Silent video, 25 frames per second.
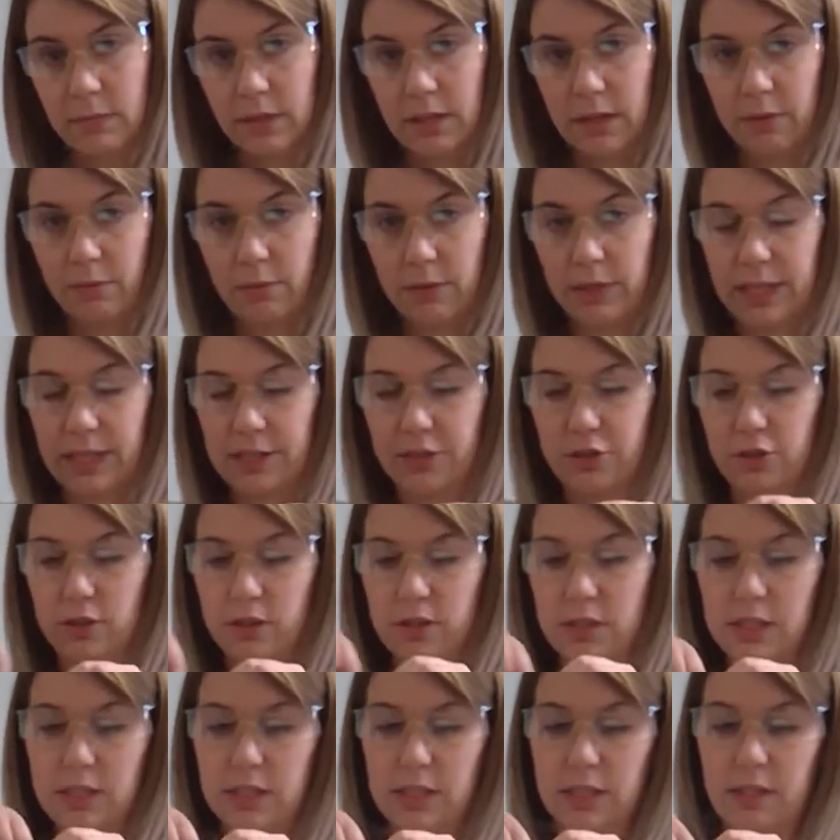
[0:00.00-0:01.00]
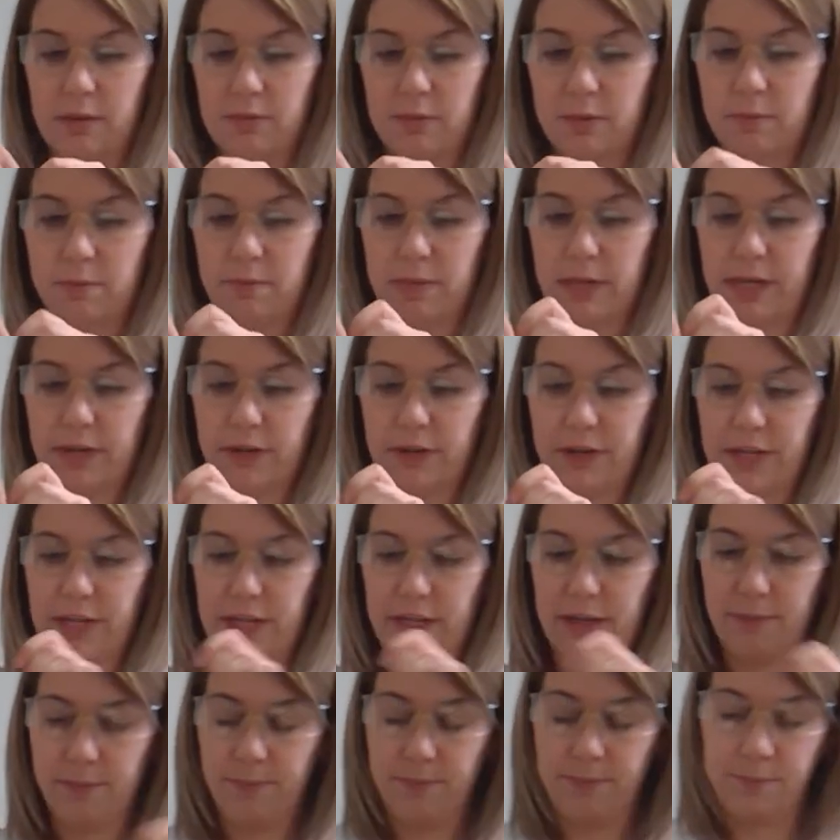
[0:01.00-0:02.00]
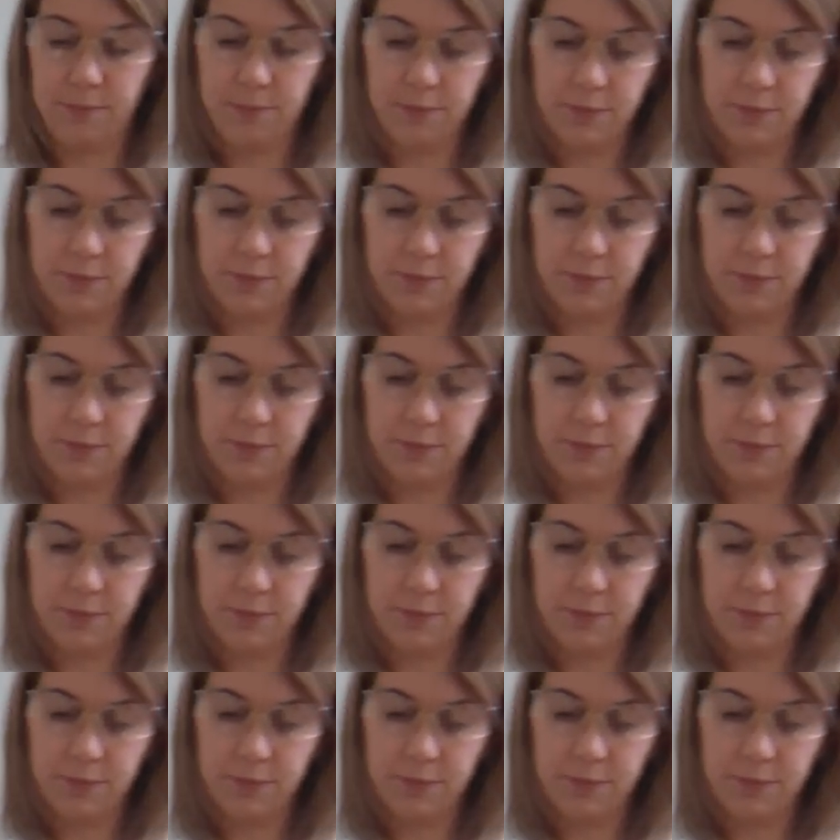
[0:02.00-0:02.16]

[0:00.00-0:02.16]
And what I should see with barium